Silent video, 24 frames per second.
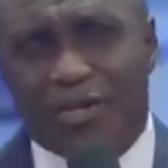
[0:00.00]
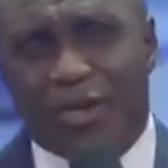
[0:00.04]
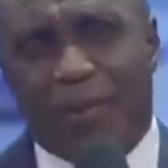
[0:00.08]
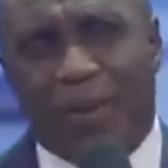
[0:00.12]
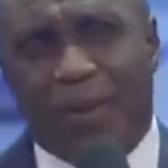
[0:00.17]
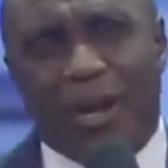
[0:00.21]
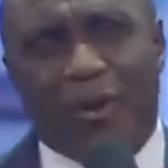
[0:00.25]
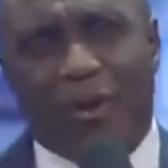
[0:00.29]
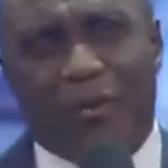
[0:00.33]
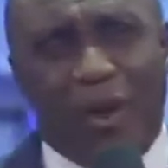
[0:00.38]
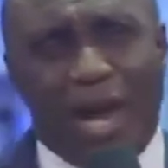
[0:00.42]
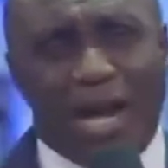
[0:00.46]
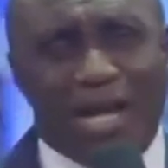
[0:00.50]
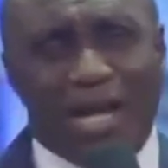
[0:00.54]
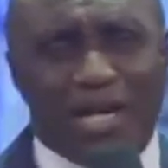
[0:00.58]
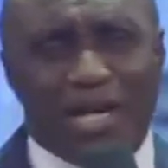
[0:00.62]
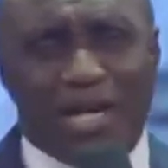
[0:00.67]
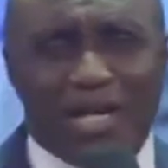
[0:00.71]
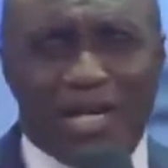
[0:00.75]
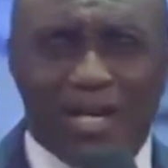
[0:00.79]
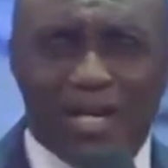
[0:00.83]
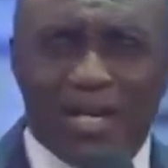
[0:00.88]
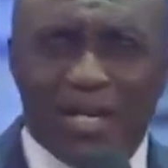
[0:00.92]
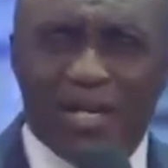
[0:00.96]
read your
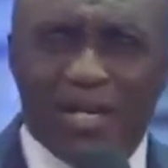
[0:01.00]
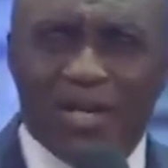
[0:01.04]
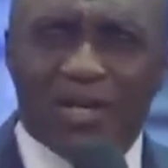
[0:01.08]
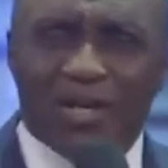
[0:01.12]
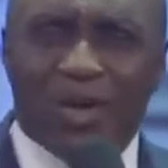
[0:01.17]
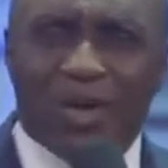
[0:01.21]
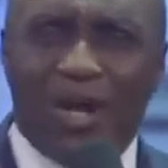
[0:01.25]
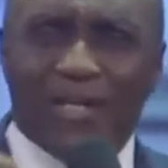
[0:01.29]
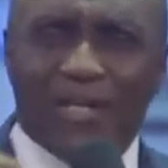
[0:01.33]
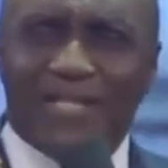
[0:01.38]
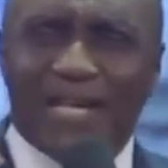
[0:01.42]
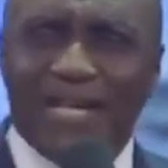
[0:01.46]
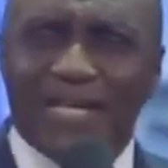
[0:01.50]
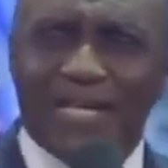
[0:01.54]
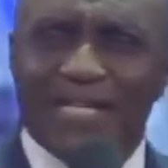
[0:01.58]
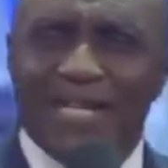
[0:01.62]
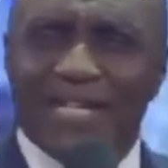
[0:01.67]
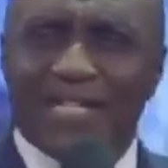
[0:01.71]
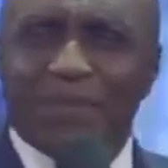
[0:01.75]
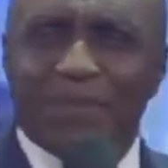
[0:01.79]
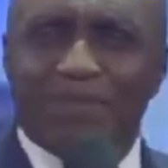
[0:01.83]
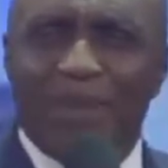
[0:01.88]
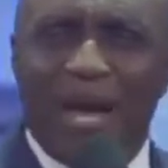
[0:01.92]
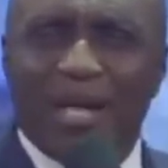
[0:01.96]
when God said,
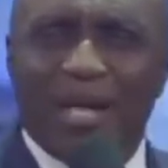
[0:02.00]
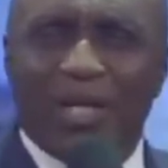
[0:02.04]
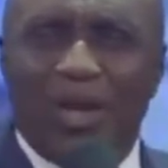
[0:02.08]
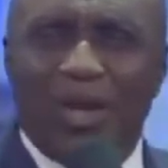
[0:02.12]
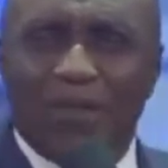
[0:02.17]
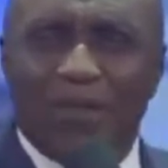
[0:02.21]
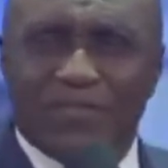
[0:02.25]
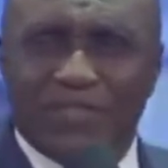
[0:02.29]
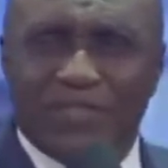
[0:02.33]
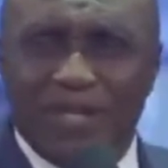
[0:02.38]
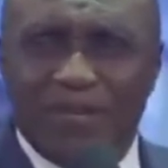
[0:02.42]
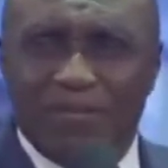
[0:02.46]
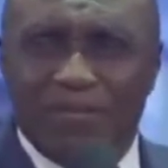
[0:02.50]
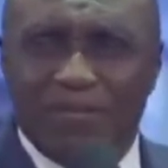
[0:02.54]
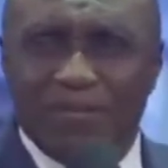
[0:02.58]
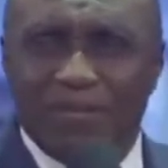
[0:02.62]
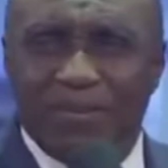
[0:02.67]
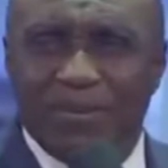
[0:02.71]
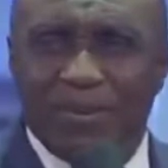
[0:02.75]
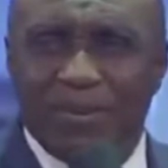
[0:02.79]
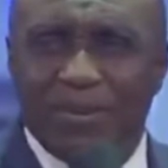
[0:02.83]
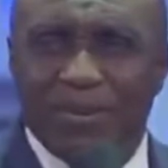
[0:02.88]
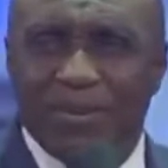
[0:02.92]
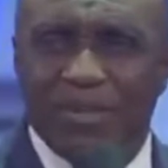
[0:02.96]
This man loves him,
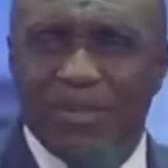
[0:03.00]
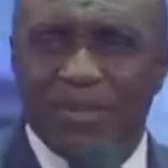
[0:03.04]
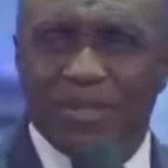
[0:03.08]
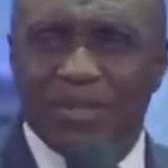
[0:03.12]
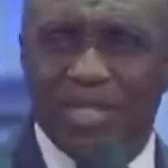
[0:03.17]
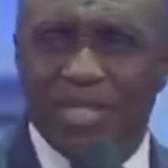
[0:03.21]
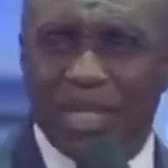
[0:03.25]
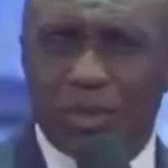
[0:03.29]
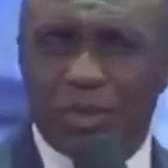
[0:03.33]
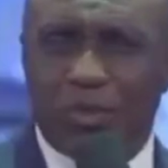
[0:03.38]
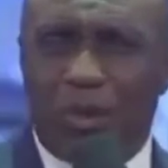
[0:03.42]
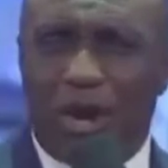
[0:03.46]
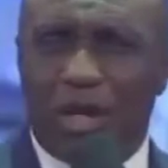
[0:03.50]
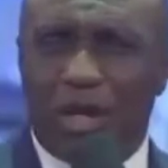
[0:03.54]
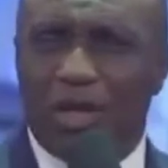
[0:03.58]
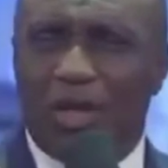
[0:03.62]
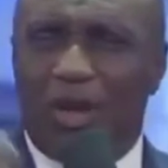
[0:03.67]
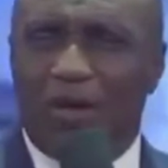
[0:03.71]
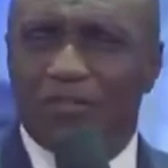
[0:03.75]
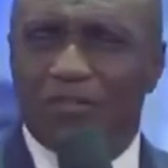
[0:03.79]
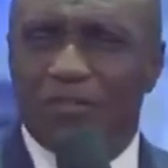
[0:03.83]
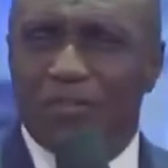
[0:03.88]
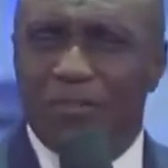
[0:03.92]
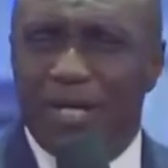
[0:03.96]
this
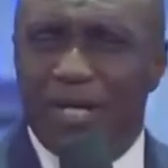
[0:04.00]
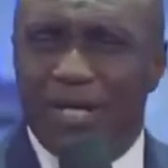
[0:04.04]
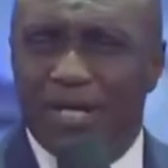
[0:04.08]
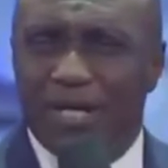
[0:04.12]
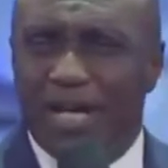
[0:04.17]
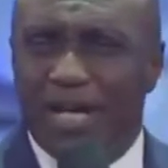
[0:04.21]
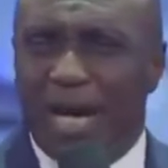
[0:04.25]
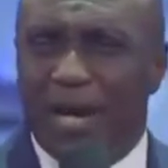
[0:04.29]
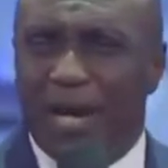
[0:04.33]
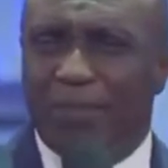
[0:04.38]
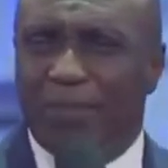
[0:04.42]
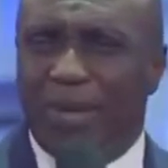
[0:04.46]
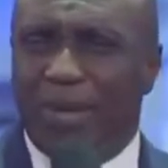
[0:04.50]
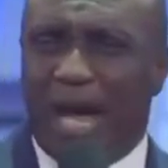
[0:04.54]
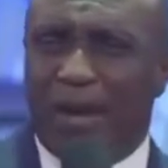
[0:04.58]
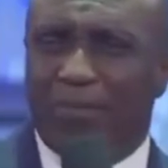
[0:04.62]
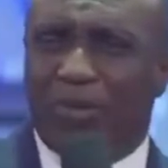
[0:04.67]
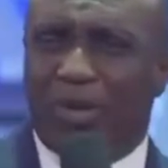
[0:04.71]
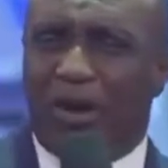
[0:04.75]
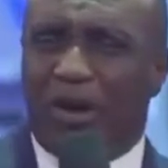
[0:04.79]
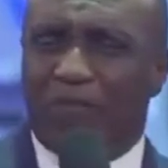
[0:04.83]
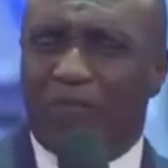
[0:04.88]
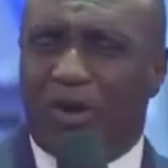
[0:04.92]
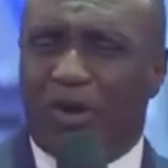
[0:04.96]
one loves me.
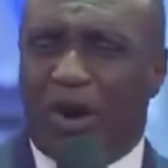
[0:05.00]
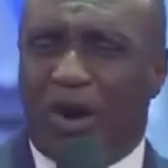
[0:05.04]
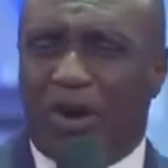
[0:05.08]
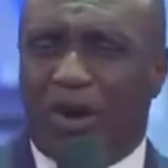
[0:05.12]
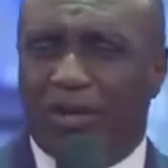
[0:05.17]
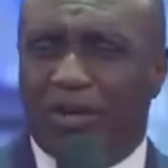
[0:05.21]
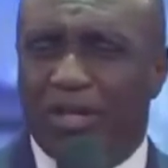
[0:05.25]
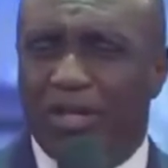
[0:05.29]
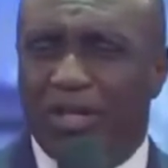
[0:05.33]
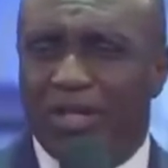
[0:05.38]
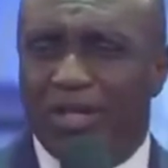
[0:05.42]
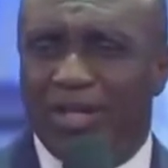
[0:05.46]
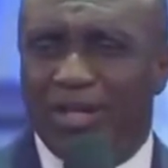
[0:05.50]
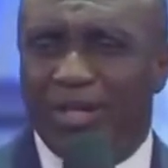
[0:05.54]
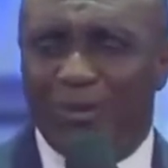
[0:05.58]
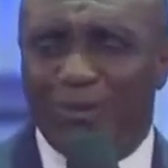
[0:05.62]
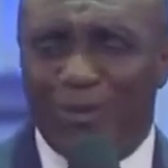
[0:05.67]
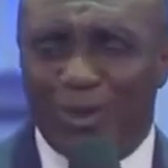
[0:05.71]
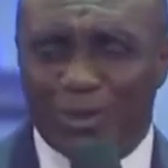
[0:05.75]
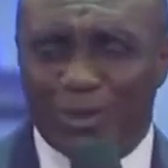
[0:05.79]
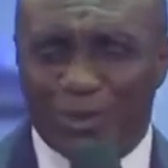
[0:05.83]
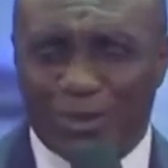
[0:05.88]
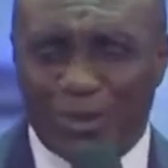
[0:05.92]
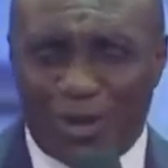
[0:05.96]
Abraham loved God.
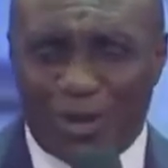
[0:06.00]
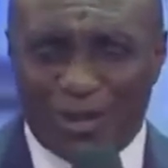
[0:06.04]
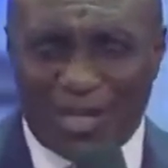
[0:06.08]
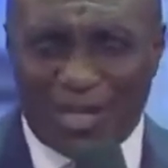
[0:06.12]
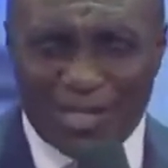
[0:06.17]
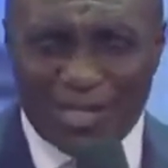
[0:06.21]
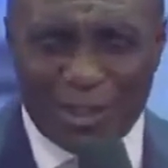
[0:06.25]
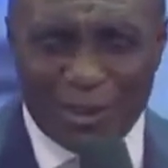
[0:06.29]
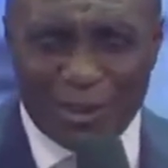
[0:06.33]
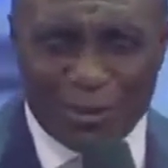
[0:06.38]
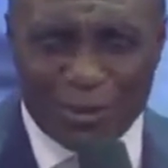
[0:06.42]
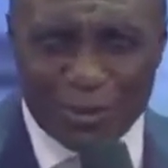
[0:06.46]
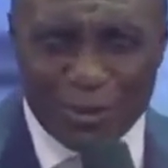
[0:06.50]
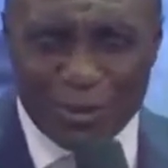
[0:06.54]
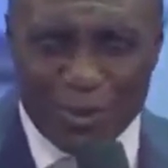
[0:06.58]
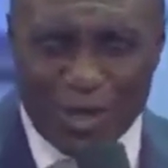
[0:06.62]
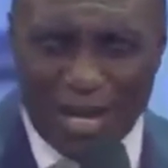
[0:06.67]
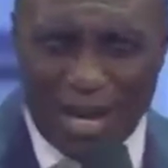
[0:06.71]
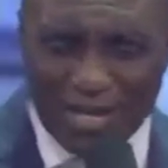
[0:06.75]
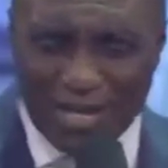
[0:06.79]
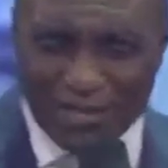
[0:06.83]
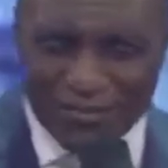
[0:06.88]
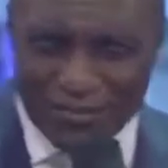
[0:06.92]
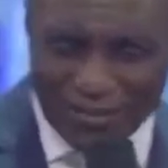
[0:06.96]
We saw that he
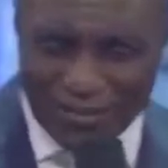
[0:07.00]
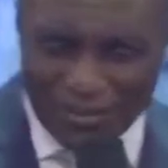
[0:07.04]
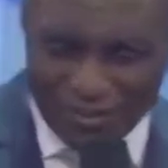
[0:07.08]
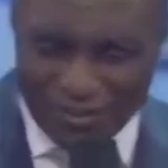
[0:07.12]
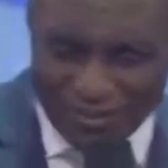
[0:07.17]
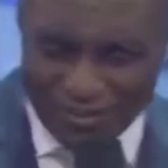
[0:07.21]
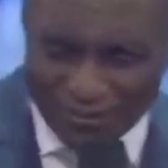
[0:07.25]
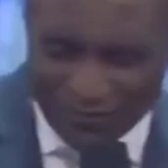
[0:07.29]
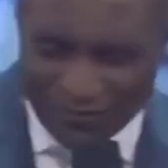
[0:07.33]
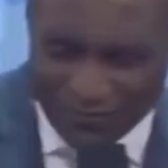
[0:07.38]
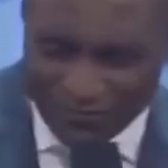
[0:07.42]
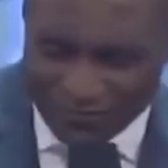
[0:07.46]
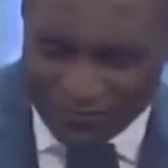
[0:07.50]
took Isaac.